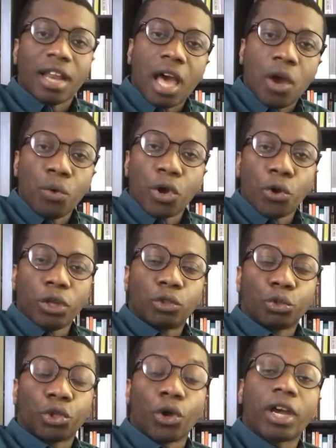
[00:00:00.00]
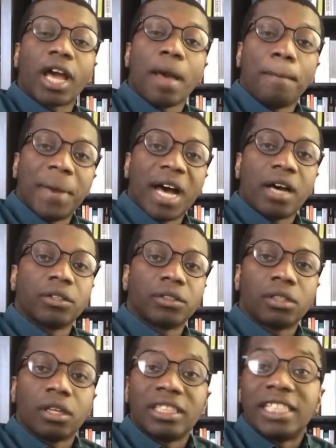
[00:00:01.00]
now we're going to talk about
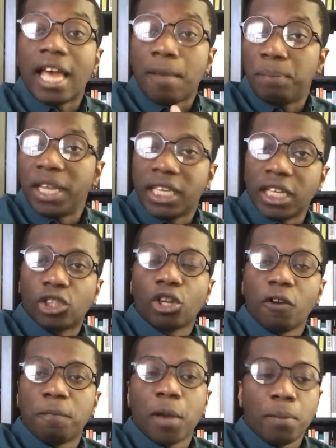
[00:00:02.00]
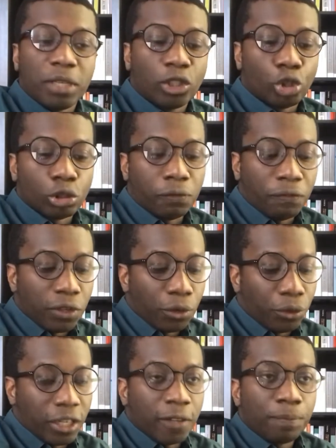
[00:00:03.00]
the application of public choice
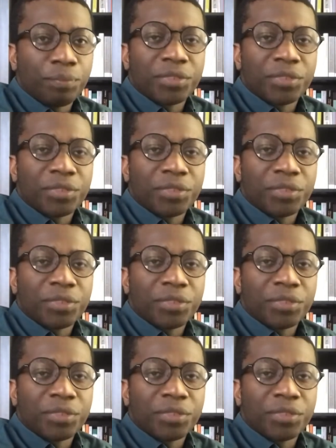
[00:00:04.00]
theory.